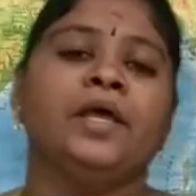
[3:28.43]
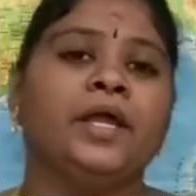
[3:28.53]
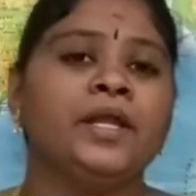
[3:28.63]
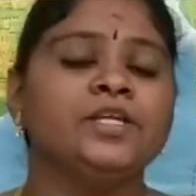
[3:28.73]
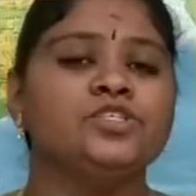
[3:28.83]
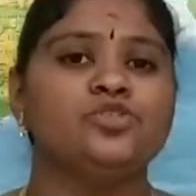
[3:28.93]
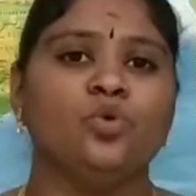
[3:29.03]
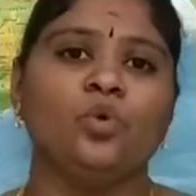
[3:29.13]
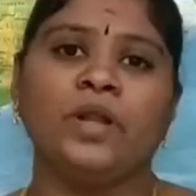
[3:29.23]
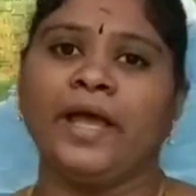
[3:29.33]
it is
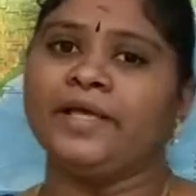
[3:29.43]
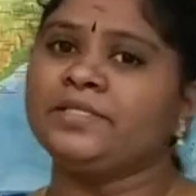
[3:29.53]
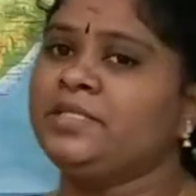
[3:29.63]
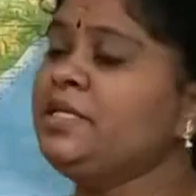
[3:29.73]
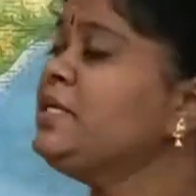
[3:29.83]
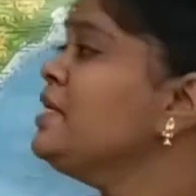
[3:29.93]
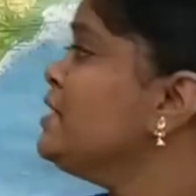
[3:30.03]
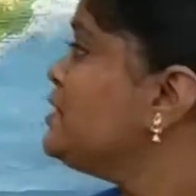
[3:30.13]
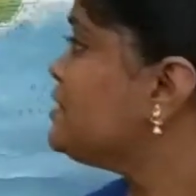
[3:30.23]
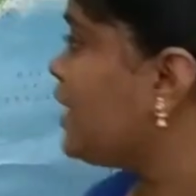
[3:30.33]
known as the
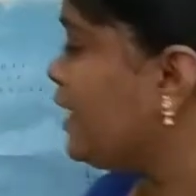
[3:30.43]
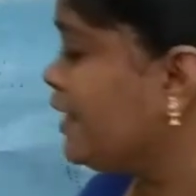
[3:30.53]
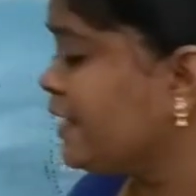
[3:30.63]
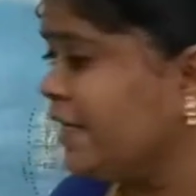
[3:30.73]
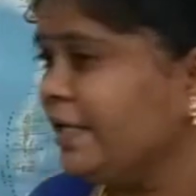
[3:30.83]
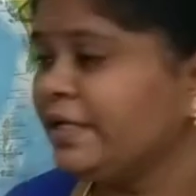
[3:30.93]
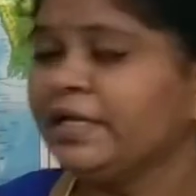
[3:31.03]
cyclic,